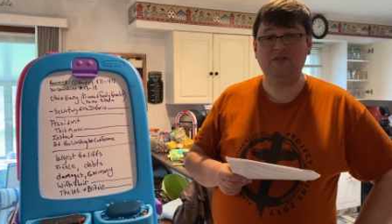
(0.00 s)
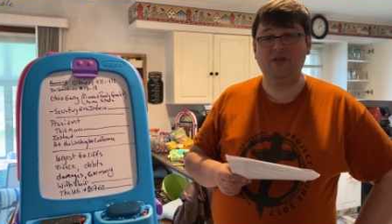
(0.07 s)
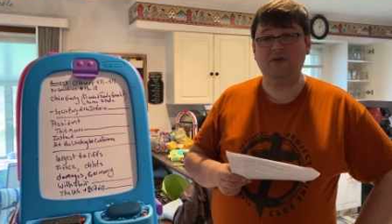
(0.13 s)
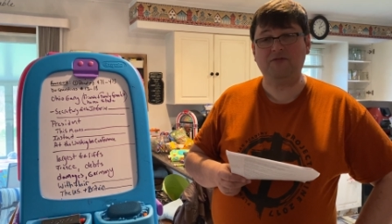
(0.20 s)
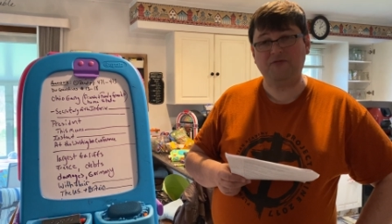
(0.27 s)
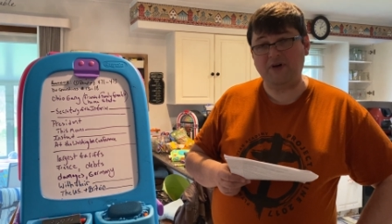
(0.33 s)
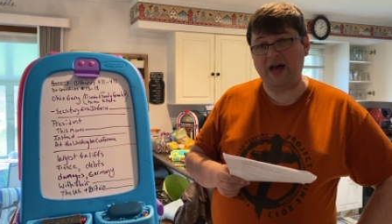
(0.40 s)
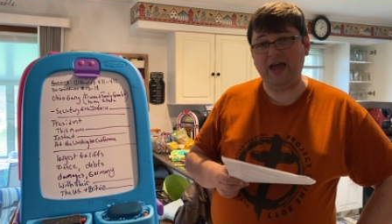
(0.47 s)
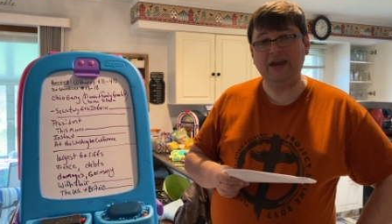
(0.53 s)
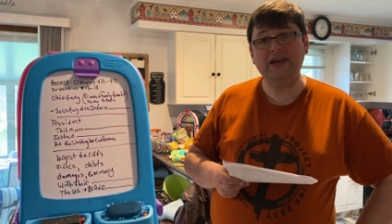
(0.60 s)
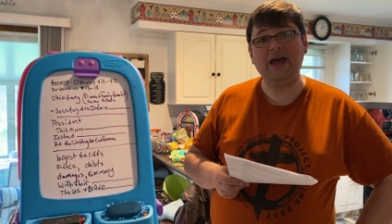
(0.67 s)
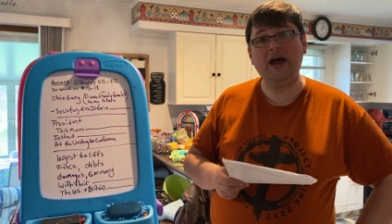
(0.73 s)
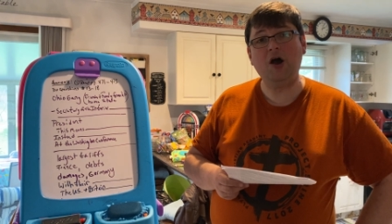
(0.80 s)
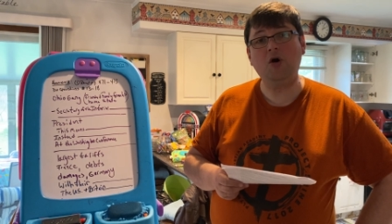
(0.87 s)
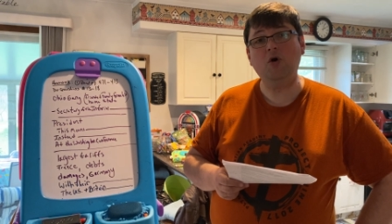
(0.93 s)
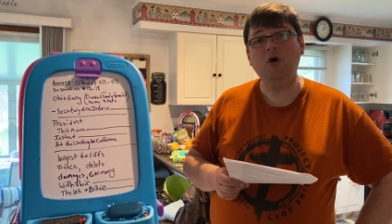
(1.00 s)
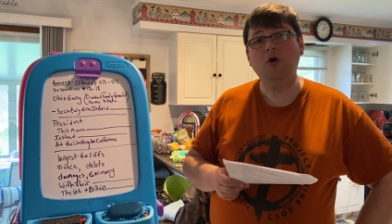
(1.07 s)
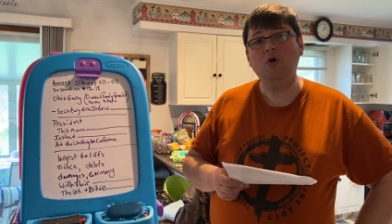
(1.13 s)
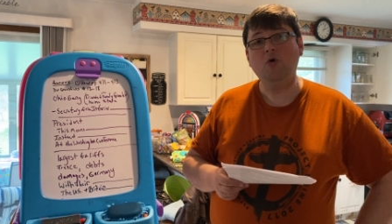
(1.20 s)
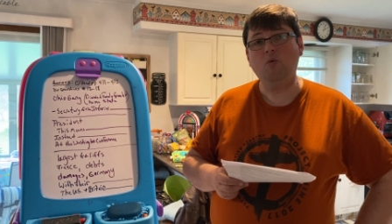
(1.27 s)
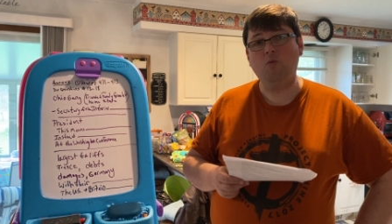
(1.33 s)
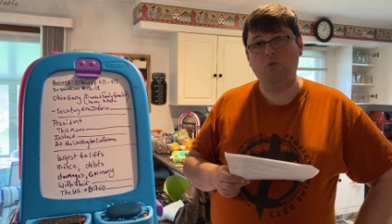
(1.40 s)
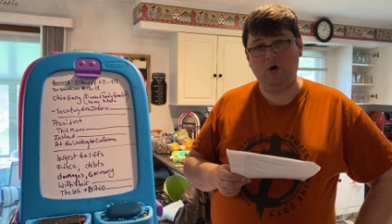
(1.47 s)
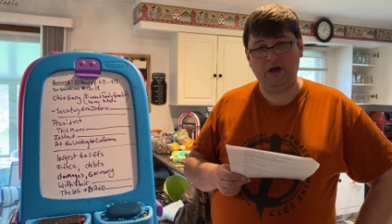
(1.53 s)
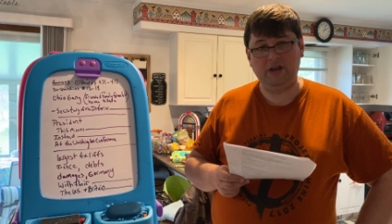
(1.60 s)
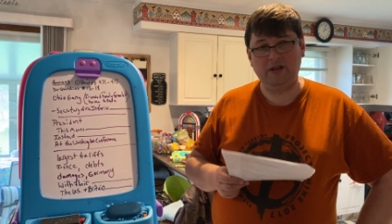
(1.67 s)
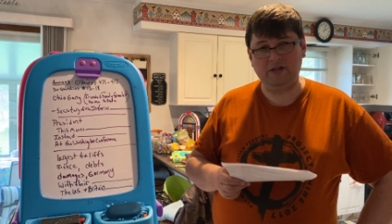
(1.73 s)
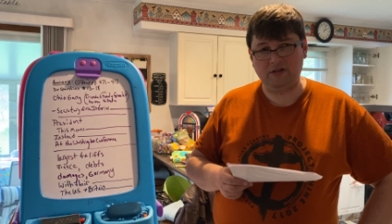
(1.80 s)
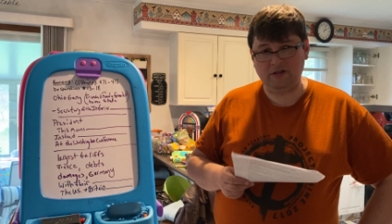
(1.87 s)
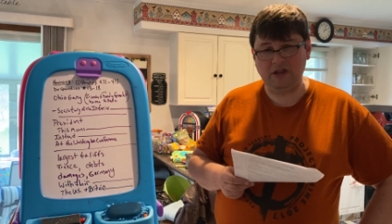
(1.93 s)
they'll find out
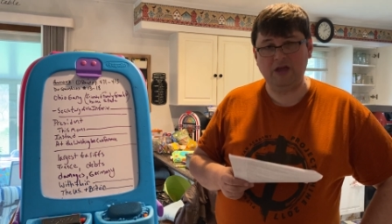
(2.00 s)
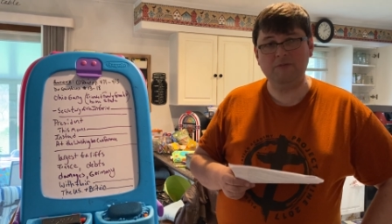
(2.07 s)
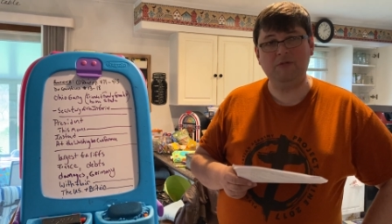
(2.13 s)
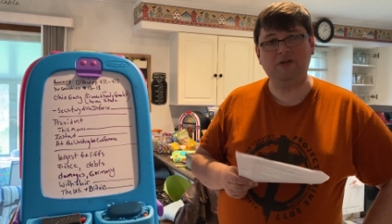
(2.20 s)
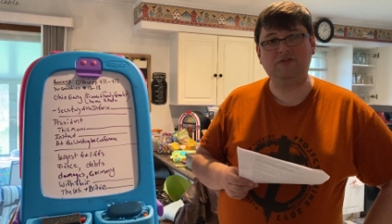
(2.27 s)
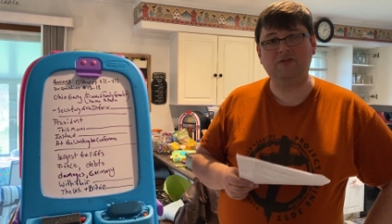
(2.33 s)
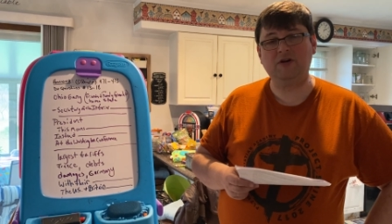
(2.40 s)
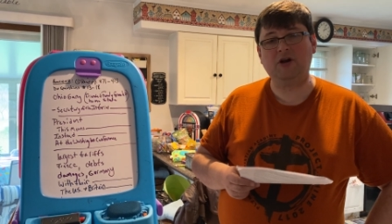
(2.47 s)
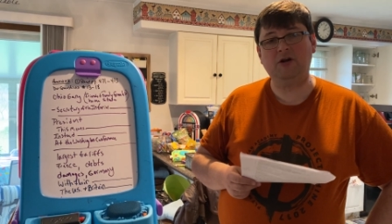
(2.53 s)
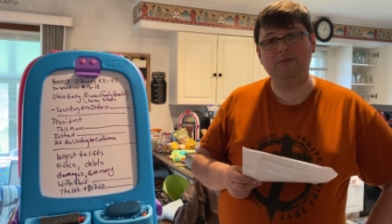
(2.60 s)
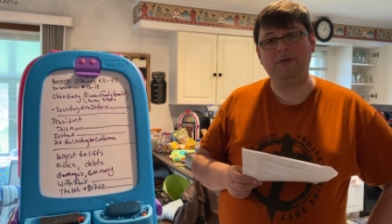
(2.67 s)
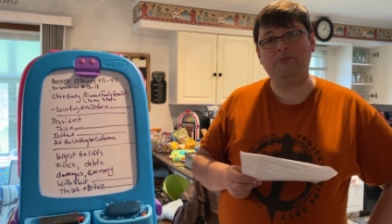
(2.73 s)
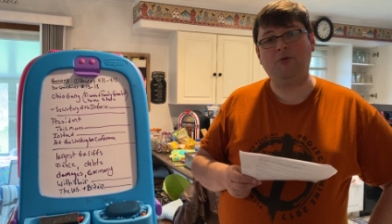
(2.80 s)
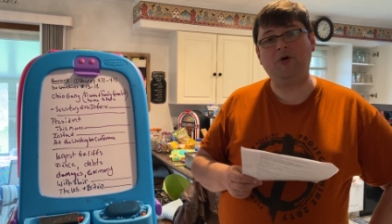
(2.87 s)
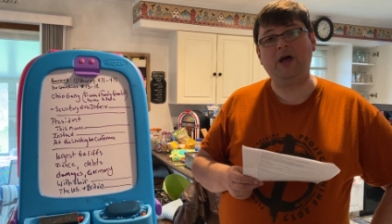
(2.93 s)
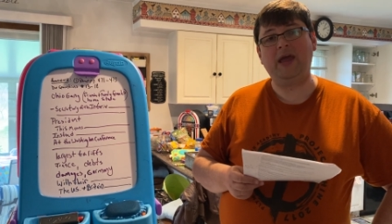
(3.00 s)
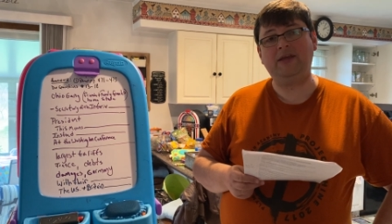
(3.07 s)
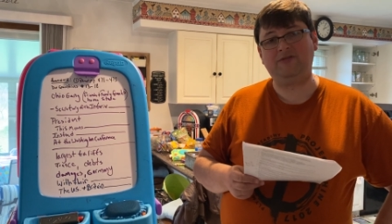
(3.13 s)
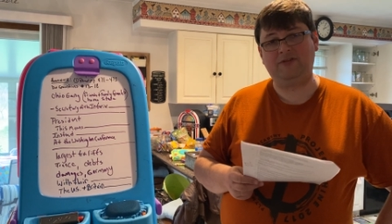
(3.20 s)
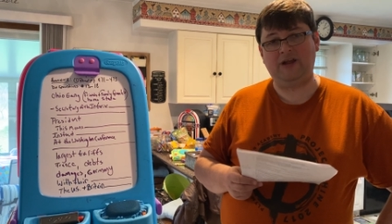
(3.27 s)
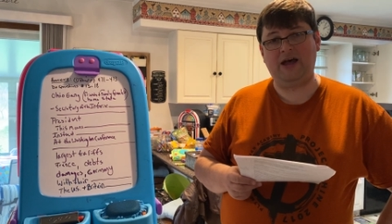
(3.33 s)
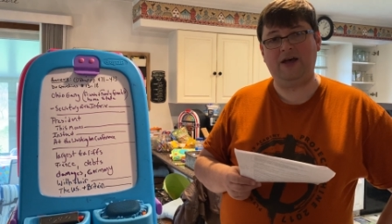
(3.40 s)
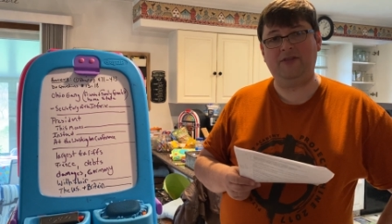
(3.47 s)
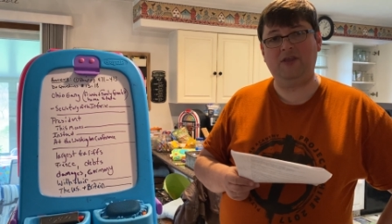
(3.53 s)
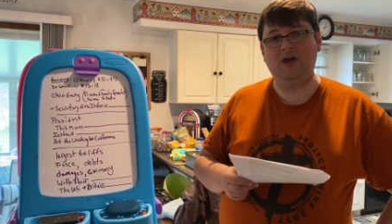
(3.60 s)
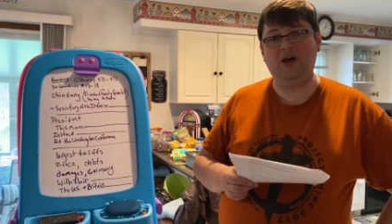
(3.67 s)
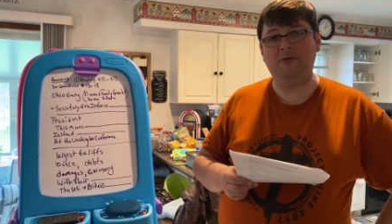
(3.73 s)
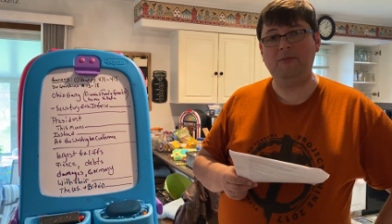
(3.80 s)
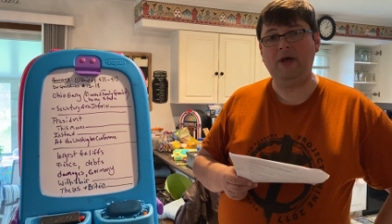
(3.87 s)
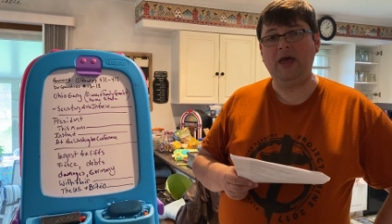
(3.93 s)
what limits they're going to be placed on
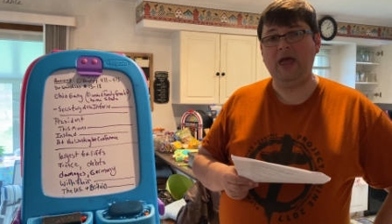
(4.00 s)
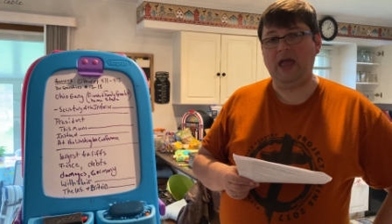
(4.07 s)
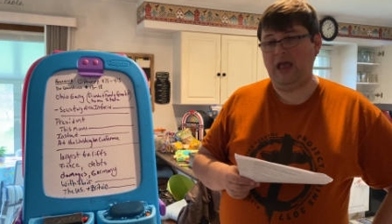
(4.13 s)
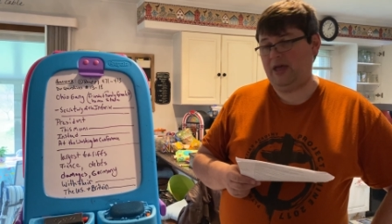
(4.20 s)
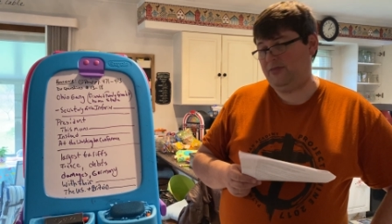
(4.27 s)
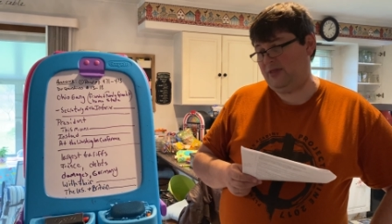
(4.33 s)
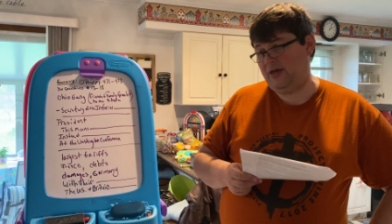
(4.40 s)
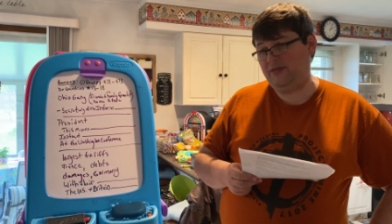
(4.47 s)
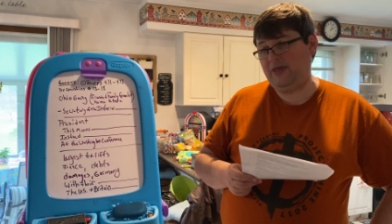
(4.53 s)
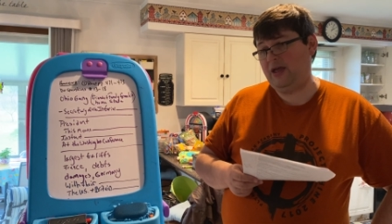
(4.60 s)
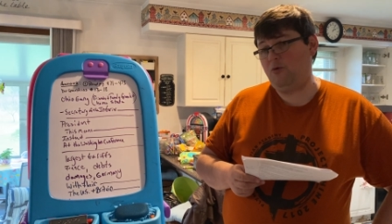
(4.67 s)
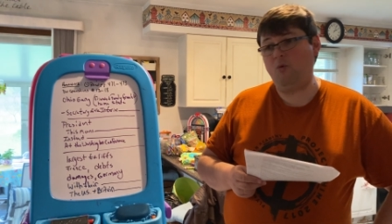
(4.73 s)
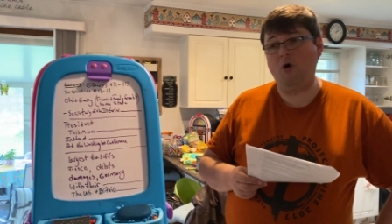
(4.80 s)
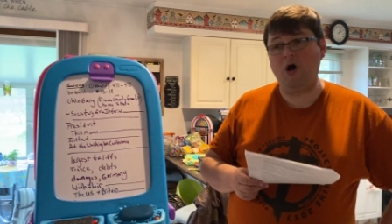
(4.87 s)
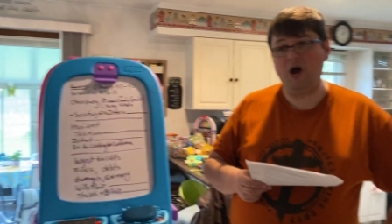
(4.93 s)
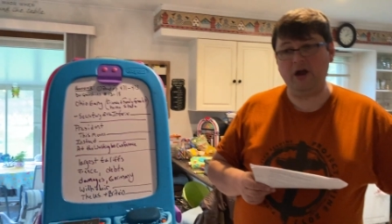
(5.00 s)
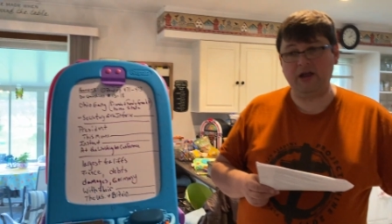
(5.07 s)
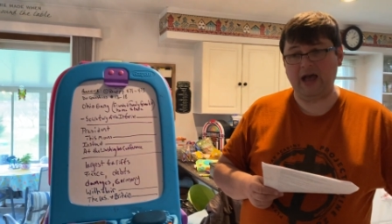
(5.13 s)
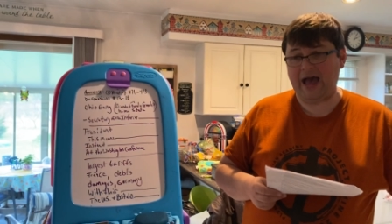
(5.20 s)
them, and then they walk